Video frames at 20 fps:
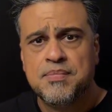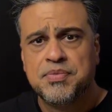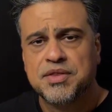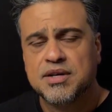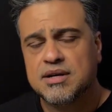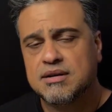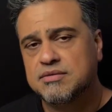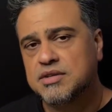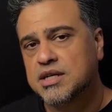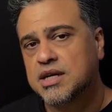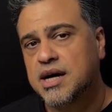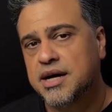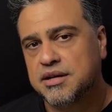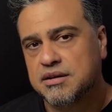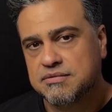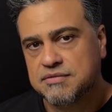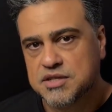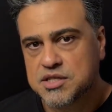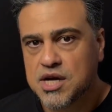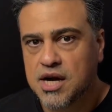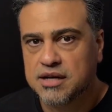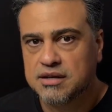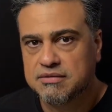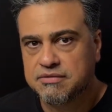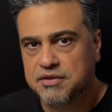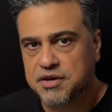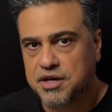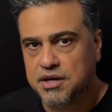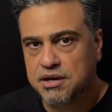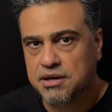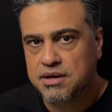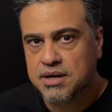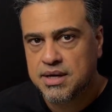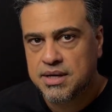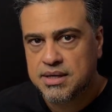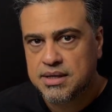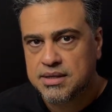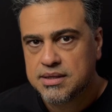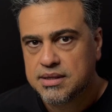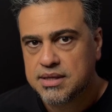of the kind of photography
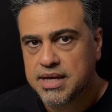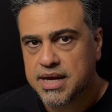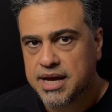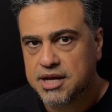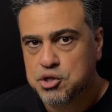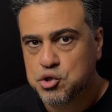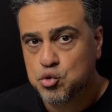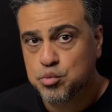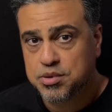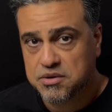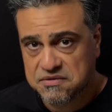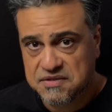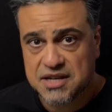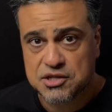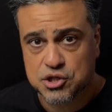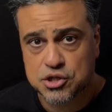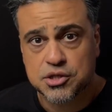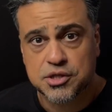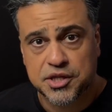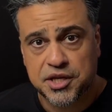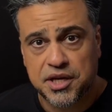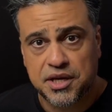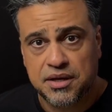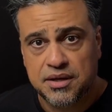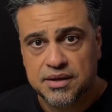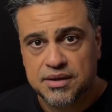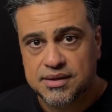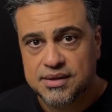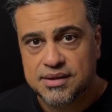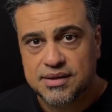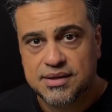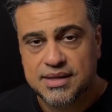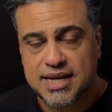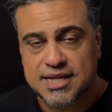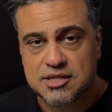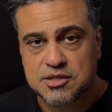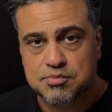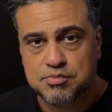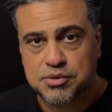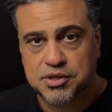that I do professionally.
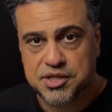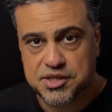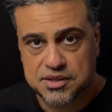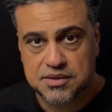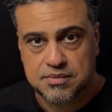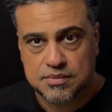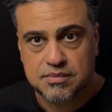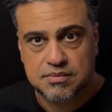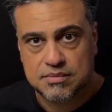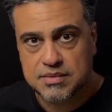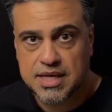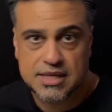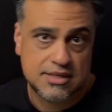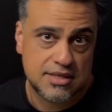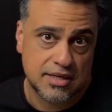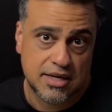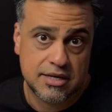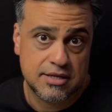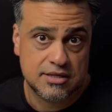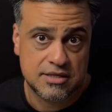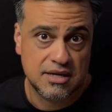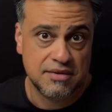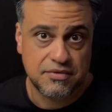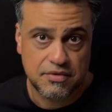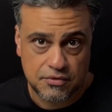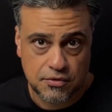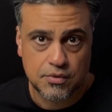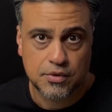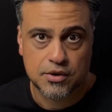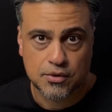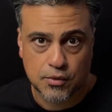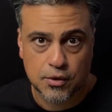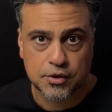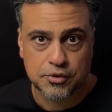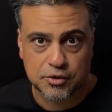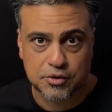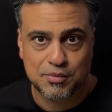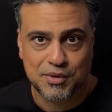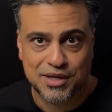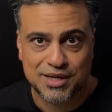That's the kind of stuff, if you want to work
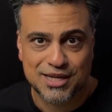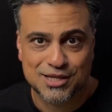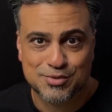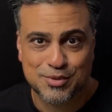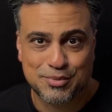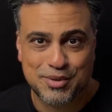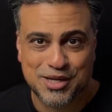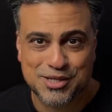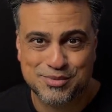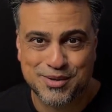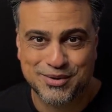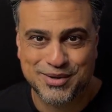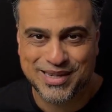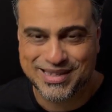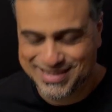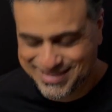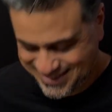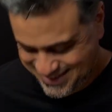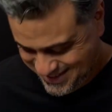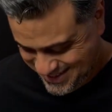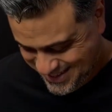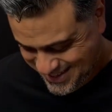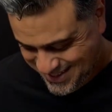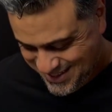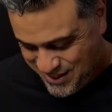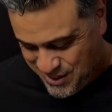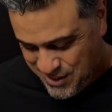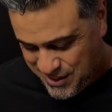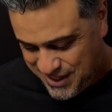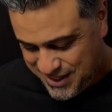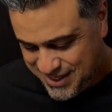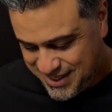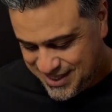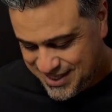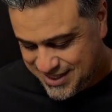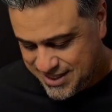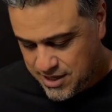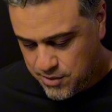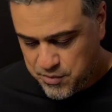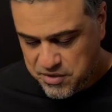with me, that's what pays my
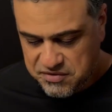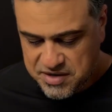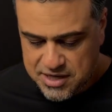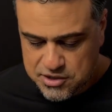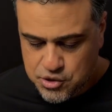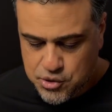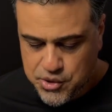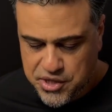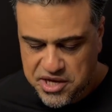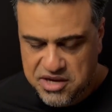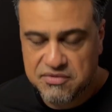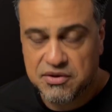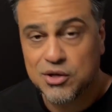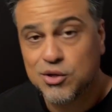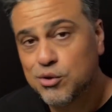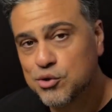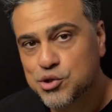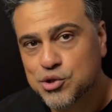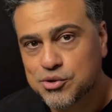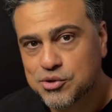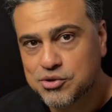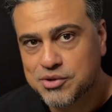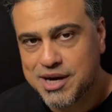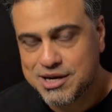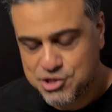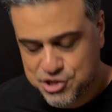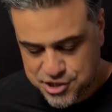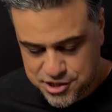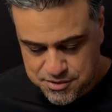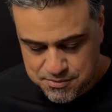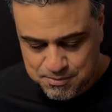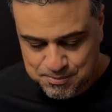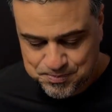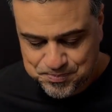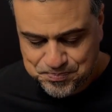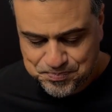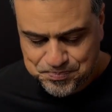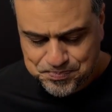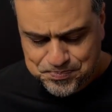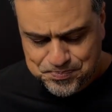rent. Then we've got creative and cultural direction.
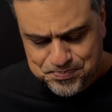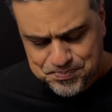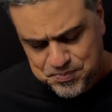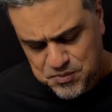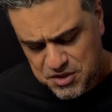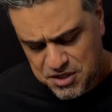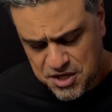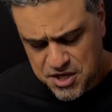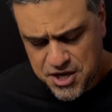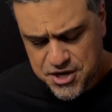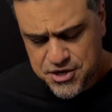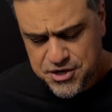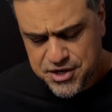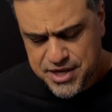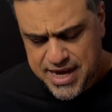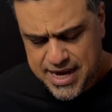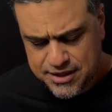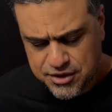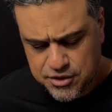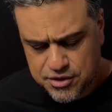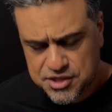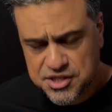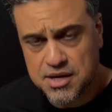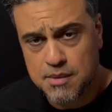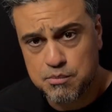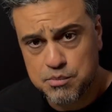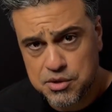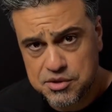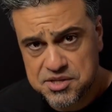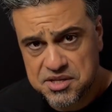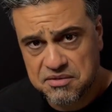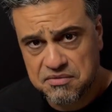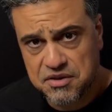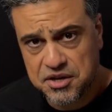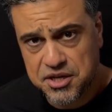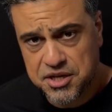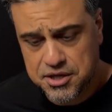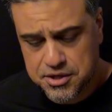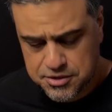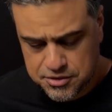Under that, there's some music
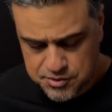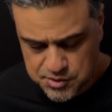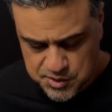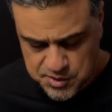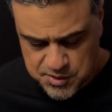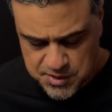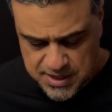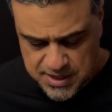videos,